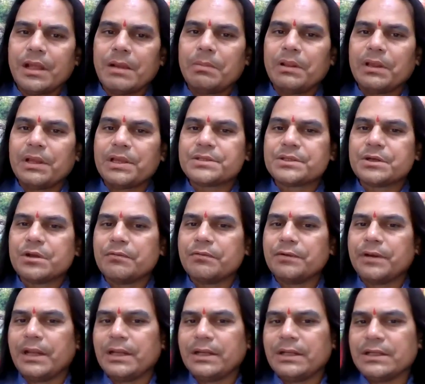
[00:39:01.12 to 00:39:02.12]
The application
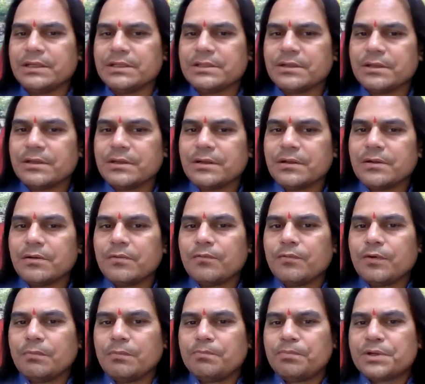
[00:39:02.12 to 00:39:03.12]
of RAIN is
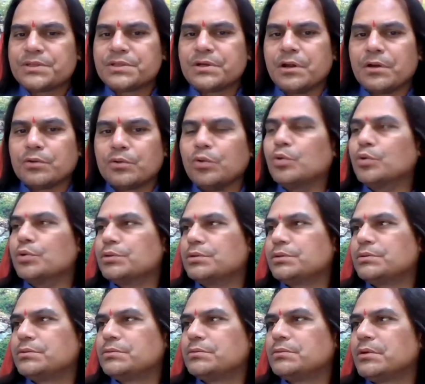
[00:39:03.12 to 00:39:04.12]
for personal
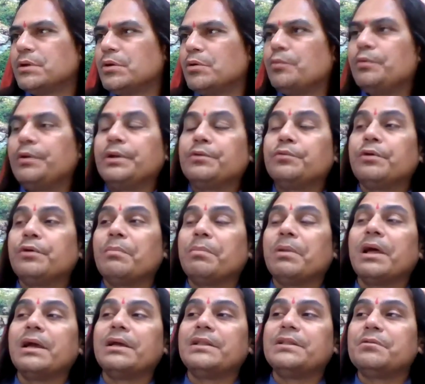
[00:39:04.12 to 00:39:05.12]
growth. Where to
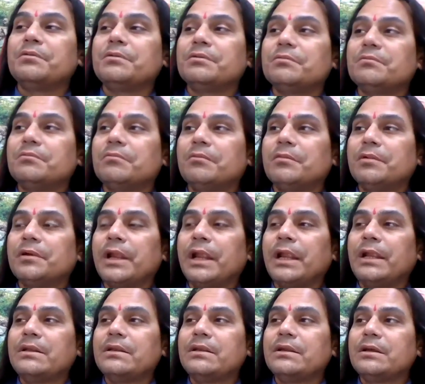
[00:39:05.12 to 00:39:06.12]
apply the
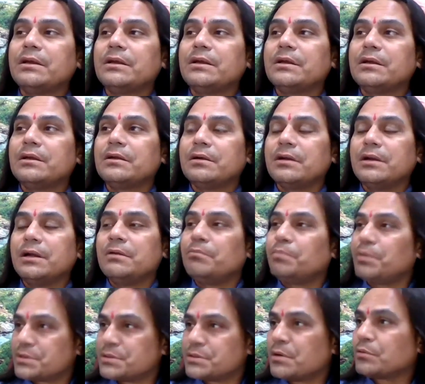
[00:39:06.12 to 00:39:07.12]
RAIN?
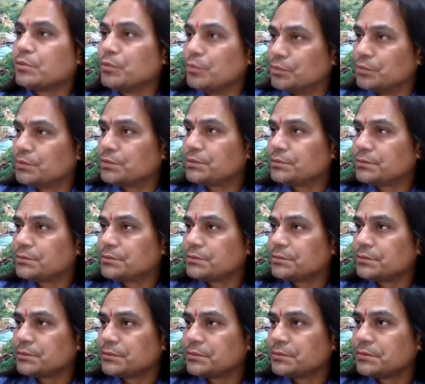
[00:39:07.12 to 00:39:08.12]
In personal growth.
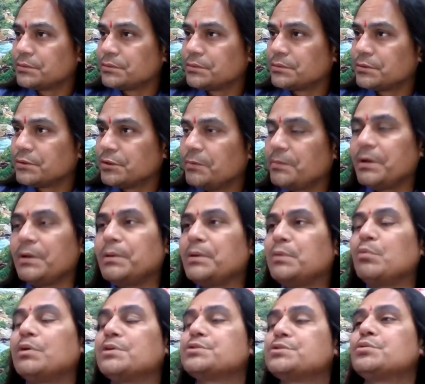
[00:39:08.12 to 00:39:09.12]
Even if
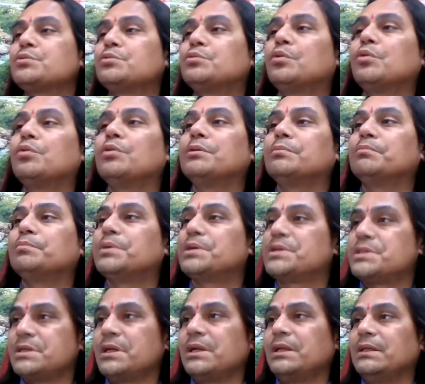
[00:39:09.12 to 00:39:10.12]
anybody wants to grow
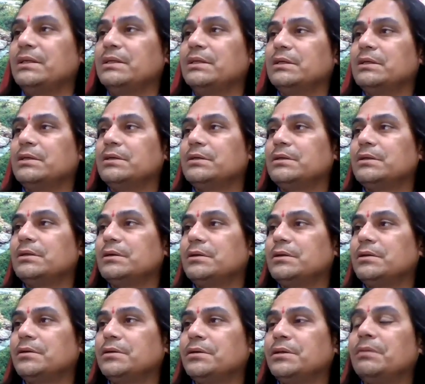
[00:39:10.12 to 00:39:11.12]
personally,
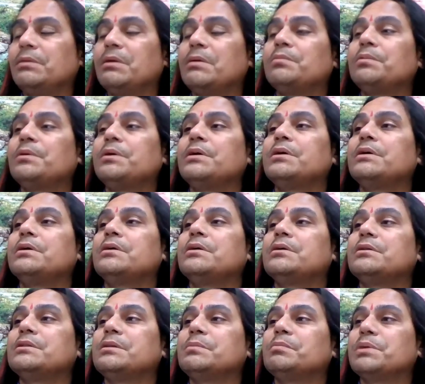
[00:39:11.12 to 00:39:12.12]
develop
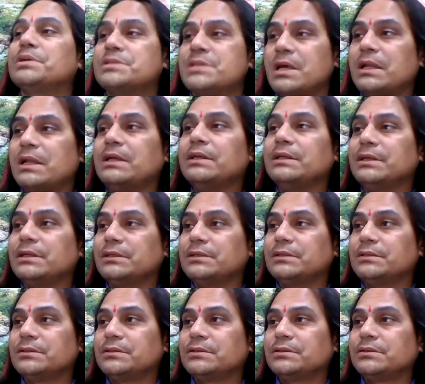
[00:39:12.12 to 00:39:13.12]
the personality,
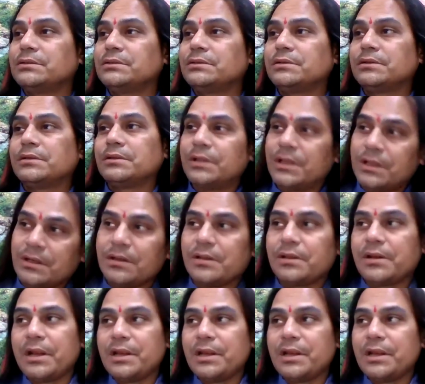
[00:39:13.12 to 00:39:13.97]
then